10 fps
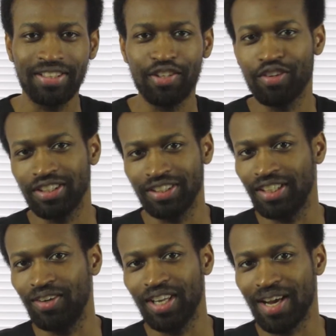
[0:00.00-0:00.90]
fan service
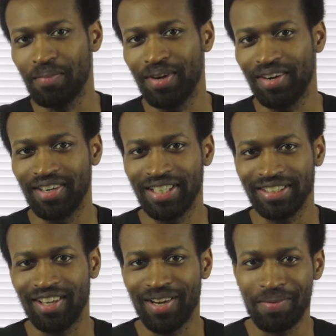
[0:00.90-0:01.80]
is a whole lot better.
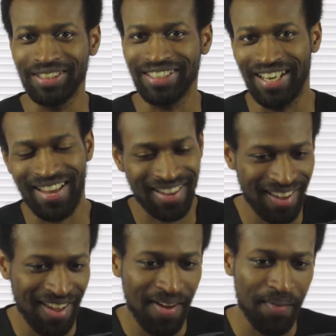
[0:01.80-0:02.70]
That's all I'm gonna say